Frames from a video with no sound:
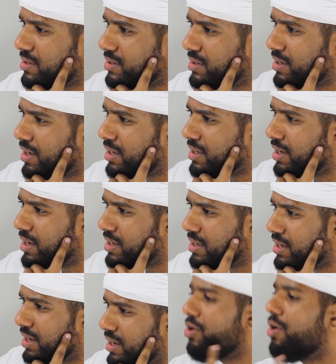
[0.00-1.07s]

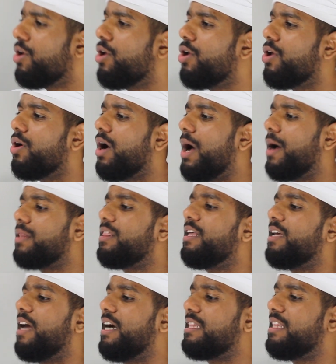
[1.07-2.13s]
Yeah. No. I
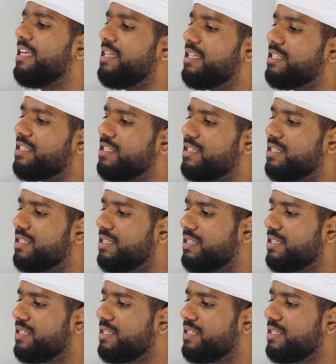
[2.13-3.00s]
think this is